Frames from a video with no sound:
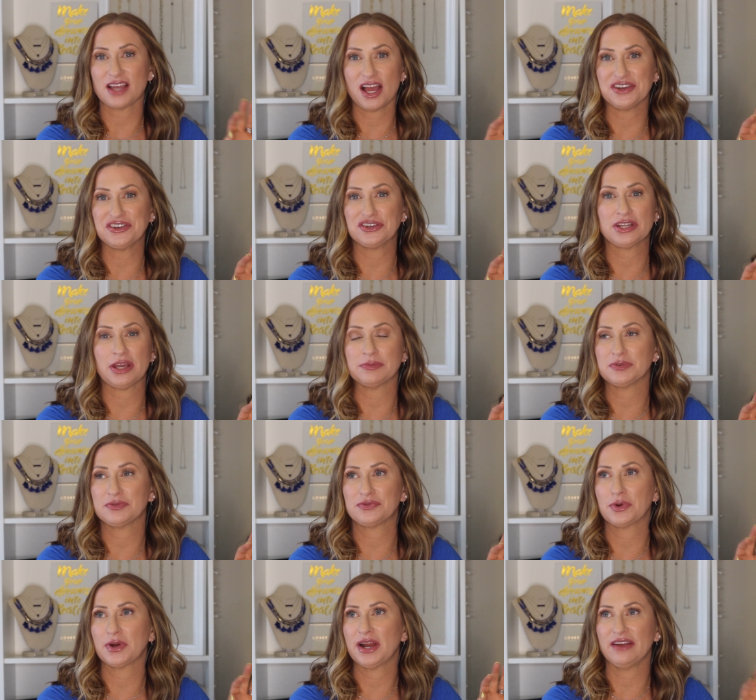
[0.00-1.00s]
hundred times
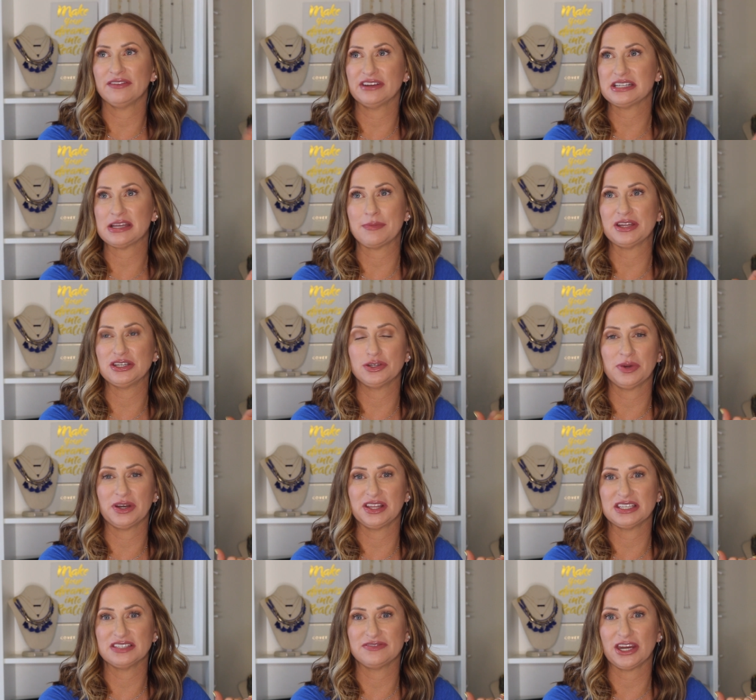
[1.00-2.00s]
before every time I do one
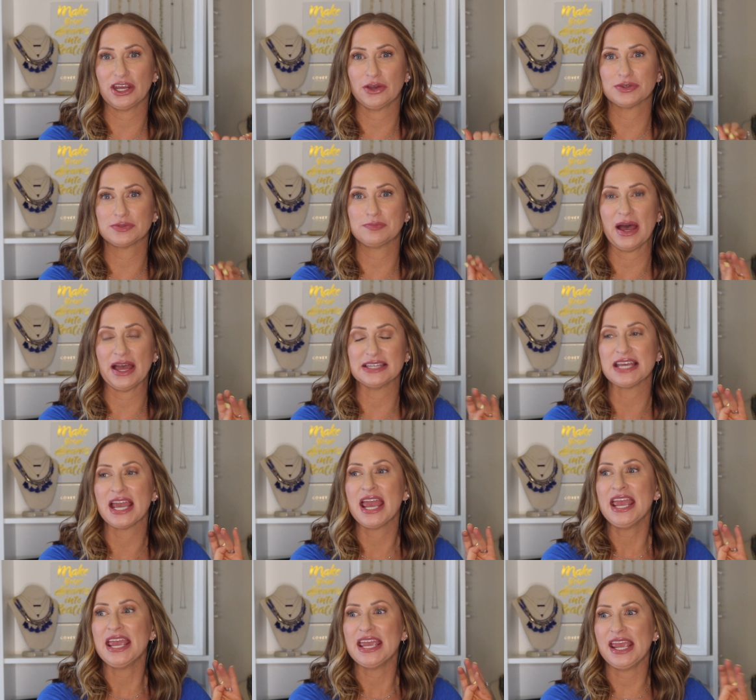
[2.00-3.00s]
of these videos, but
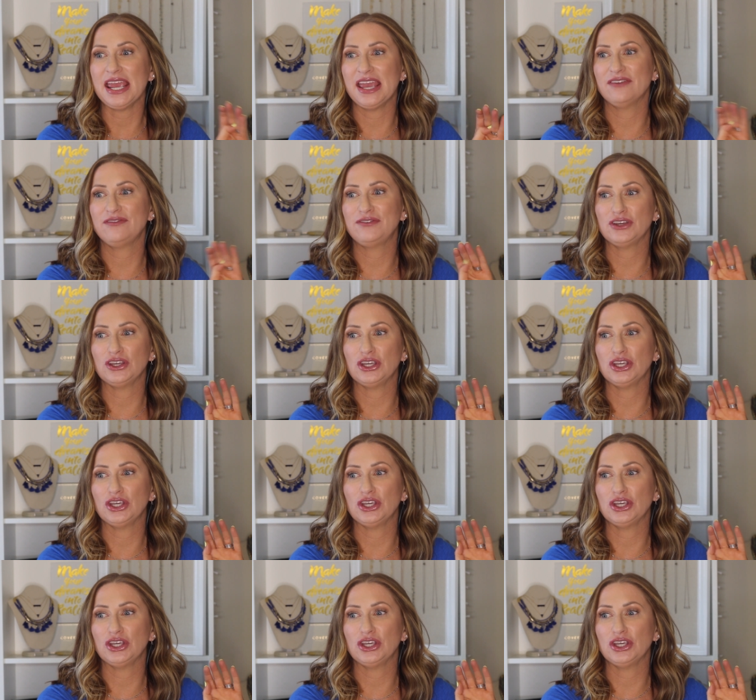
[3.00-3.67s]
if